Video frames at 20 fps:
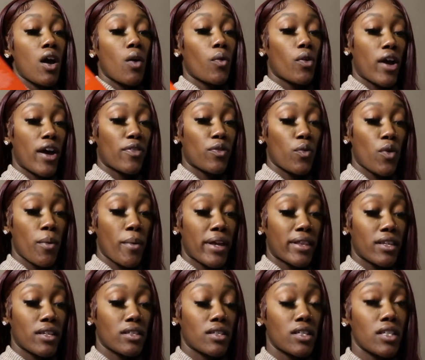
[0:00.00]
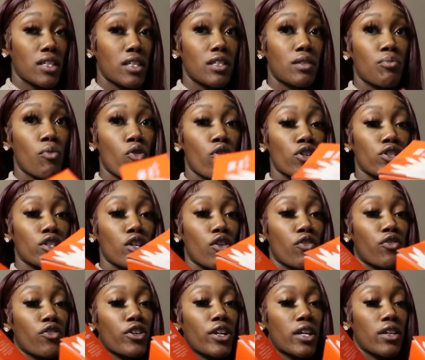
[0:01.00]
we don't have to worry about this. This is more so
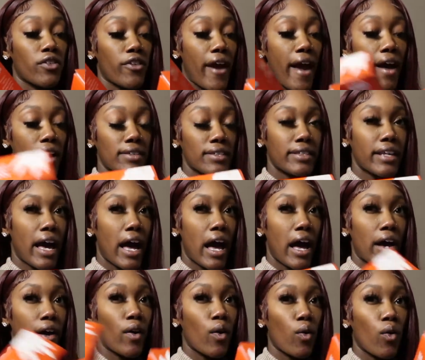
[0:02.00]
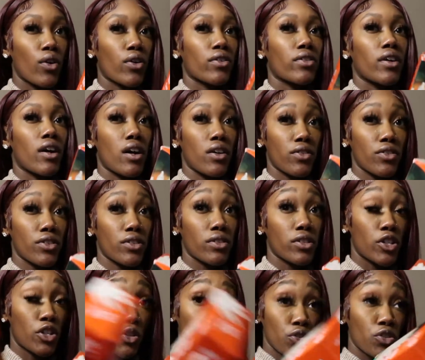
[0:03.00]
for either outside or the
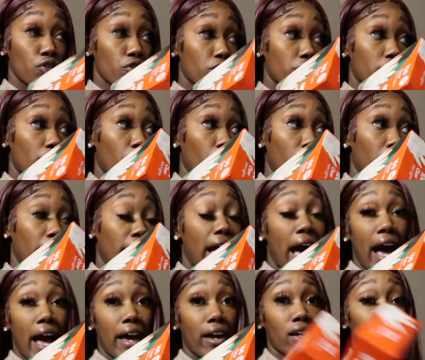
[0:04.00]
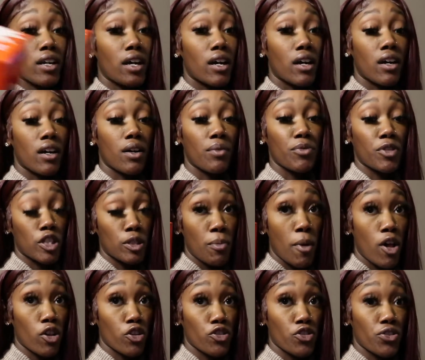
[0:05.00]
new tree that we got, the
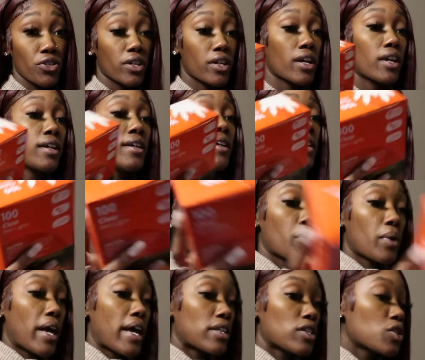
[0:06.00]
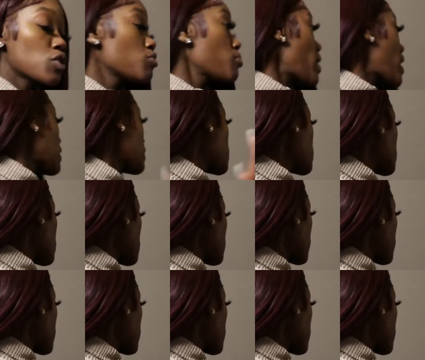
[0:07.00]
smaller tree. So we got two boxes of